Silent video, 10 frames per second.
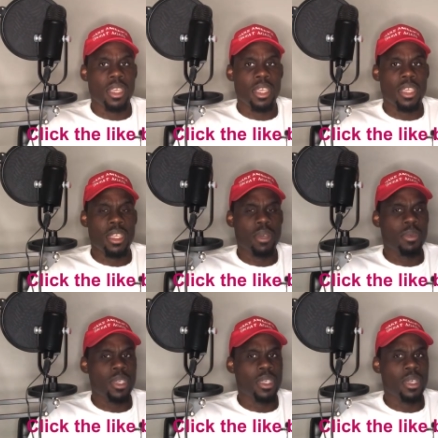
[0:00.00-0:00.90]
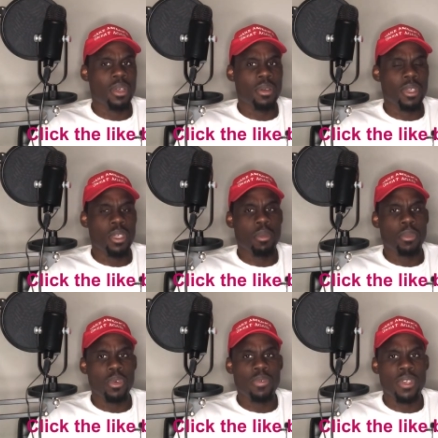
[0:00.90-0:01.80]
in a
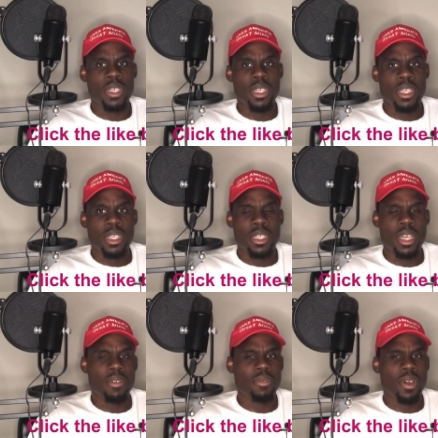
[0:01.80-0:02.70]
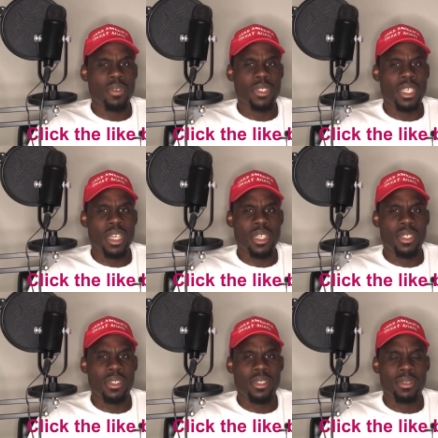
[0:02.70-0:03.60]
movie that involves
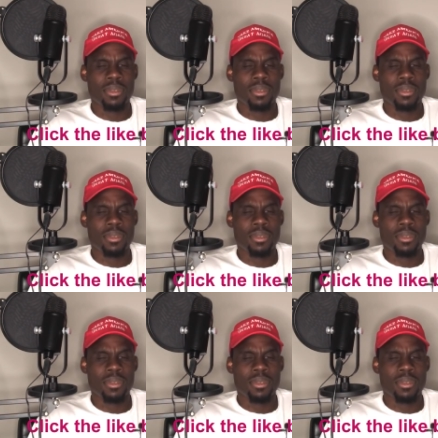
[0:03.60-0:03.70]
guns.